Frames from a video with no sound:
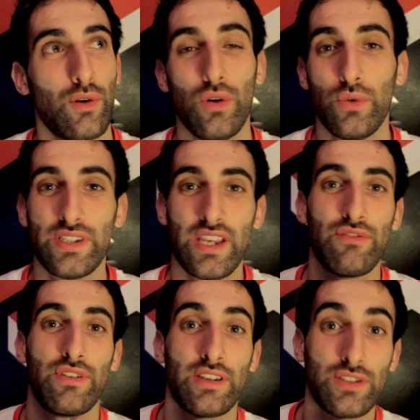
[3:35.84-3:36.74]
always
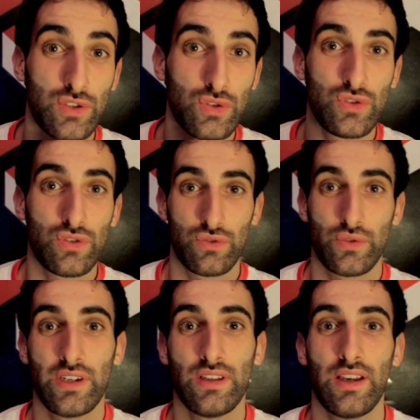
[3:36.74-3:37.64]
have an excuse to
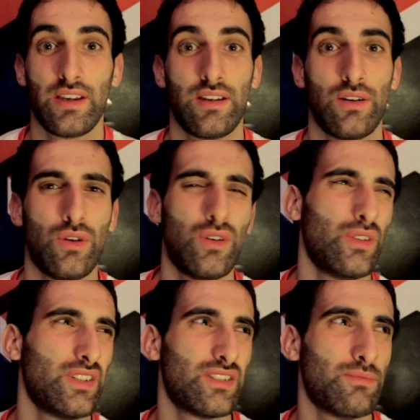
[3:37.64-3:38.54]
train, like, oh,
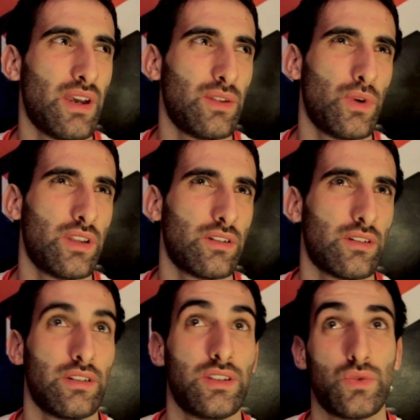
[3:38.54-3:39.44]
it's bad weather,
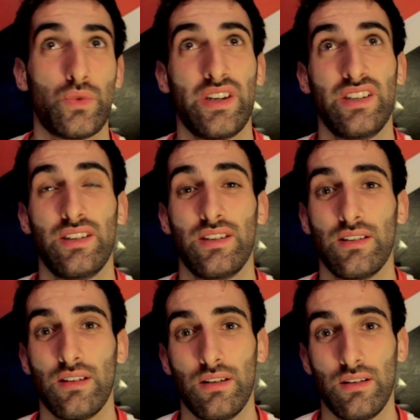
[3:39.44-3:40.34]
it's
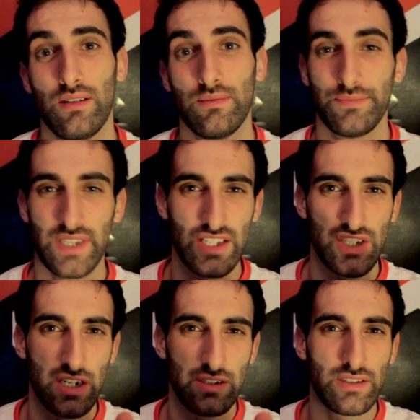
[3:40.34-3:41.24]
raining. Yeah,
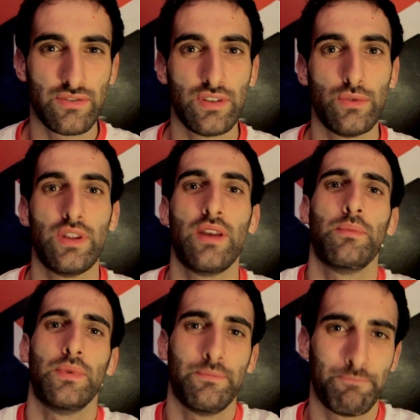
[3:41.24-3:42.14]
share this video with
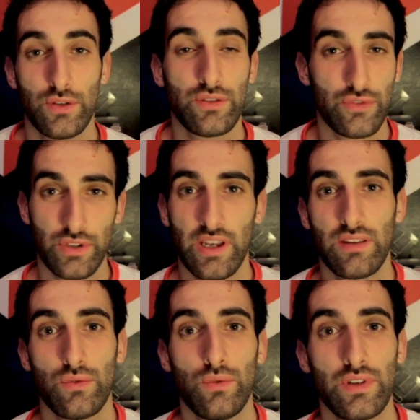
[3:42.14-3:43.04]
them. Don't
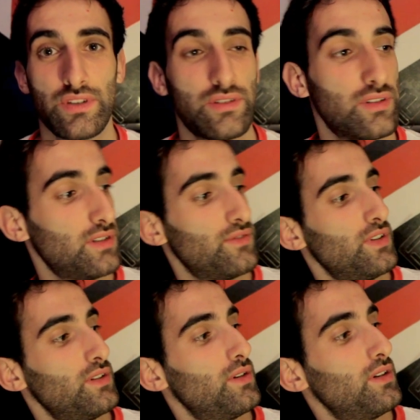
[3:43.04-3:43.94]
forget to watch this
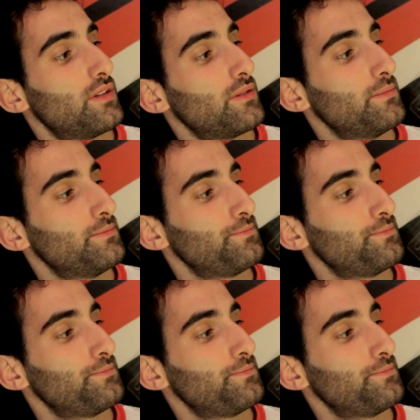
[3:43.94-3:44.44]
video here.